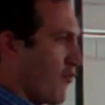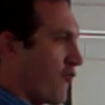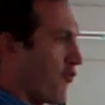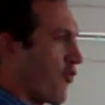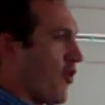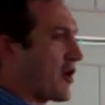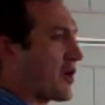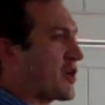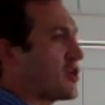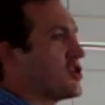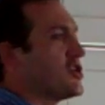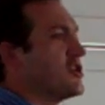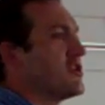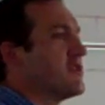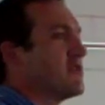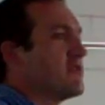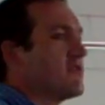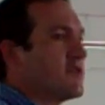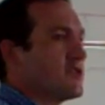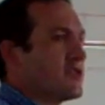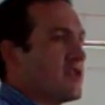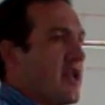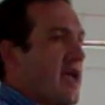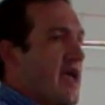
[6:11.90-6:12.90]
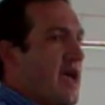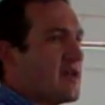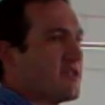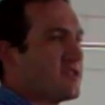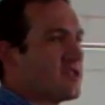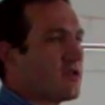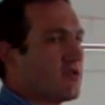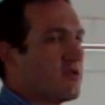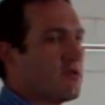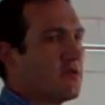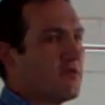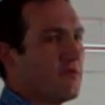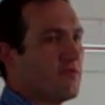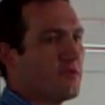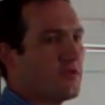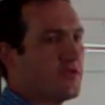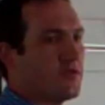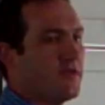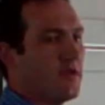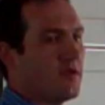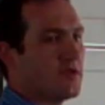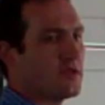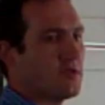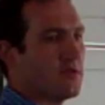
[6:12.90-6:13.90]
Friction is an answer.
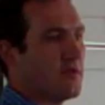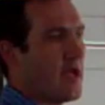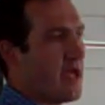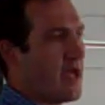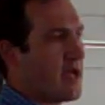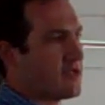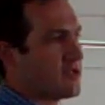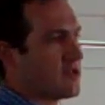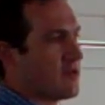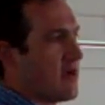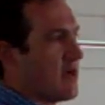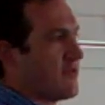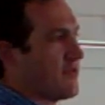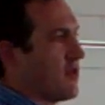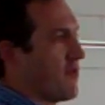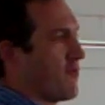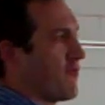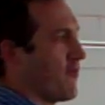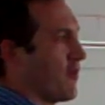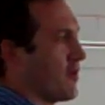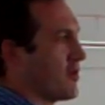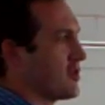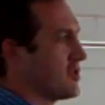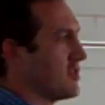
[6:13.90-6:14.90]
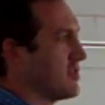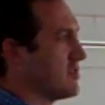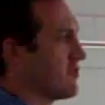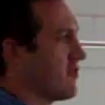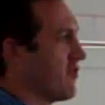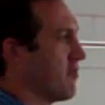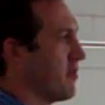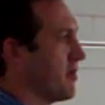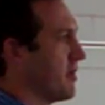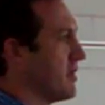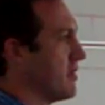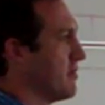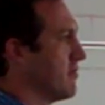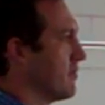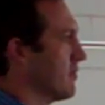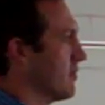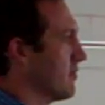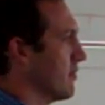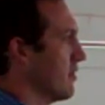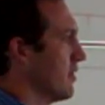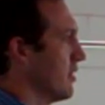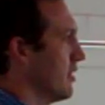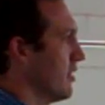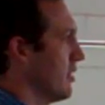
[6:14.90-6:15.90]
There's an answer out there, friction. Is everybody?
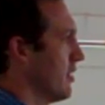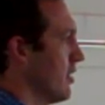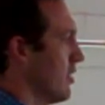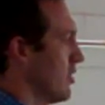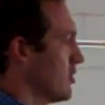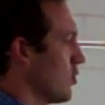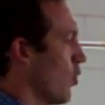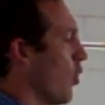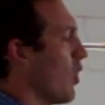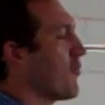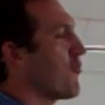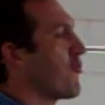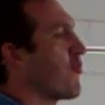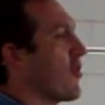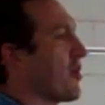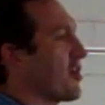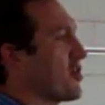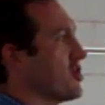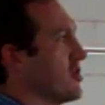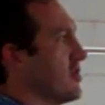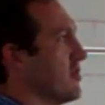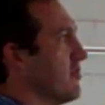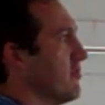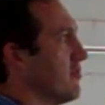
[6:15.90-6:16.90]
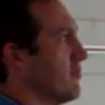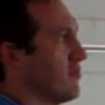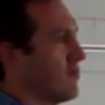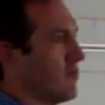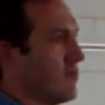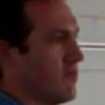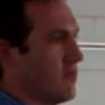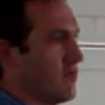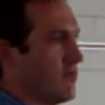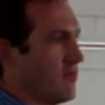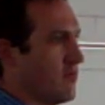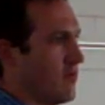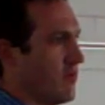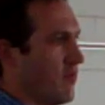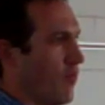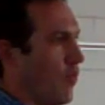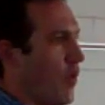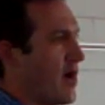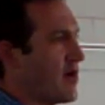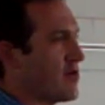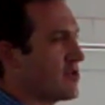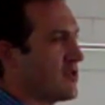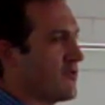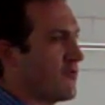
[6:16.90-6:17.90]
So what friction?
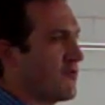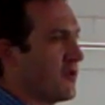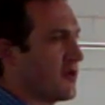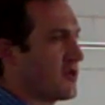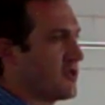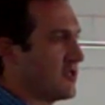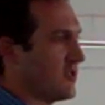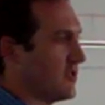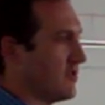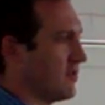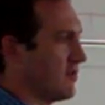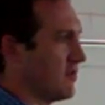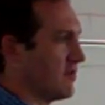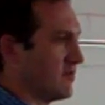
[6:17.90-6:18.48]
Where's the friction?